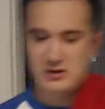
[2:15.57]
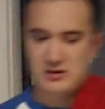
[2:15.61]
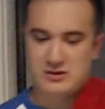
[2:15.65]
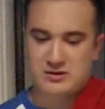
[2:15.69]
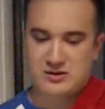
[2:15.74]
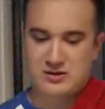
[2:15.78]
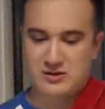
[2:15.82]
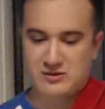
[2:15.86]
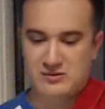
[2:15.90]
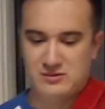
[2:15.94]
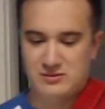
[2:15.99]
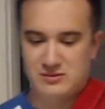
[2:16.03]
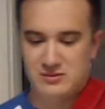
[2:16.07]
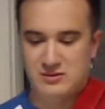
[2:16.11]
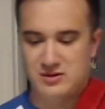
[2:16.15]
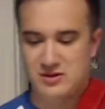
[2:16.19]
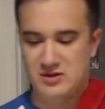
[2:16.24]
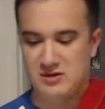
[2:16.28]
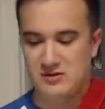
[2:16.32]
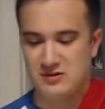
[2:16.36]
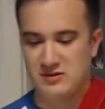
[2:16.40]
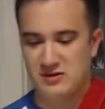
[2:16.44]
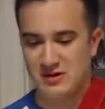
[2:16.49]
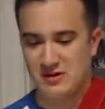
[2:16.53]
So
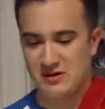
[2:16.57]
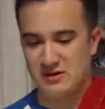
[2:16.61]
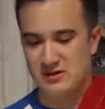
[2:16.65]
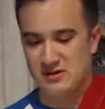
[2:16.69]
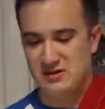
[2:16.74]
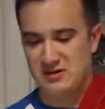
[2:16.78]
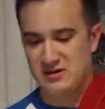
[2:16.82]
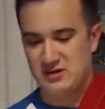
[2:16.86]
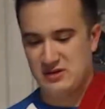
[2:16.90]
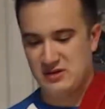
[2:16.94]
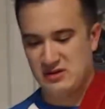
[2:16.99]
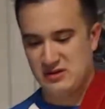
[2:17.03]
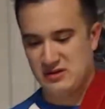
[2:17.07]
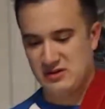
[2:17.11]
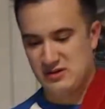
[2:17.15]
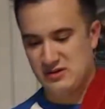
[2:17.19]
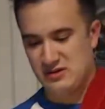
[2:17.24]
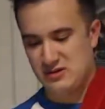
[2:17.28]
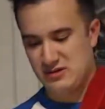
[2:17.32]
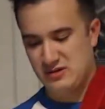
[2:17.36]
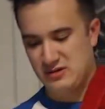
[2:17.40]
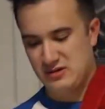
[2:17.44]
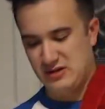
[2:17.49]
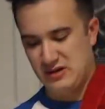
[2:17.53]
2/3
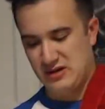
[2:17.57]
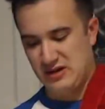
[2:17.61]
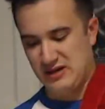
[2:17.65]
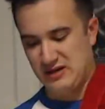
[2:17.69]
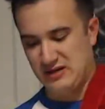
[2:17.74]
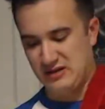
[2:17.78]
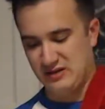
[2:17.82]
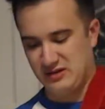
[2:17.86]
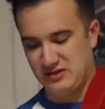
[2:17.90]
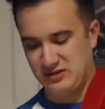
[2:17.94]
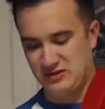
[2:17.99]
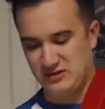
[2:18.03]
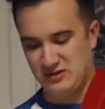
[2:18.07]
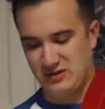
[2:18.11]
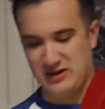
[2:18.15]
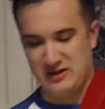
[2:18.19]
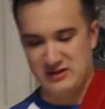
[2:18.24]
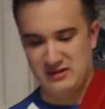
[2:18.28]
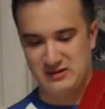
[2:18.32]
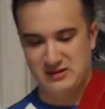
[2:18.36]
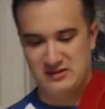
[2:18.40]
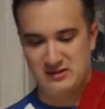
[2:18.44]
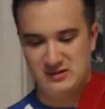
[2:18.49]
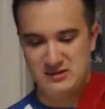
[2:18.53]
into the
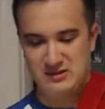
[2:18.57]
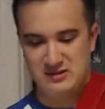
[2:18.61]
strainer.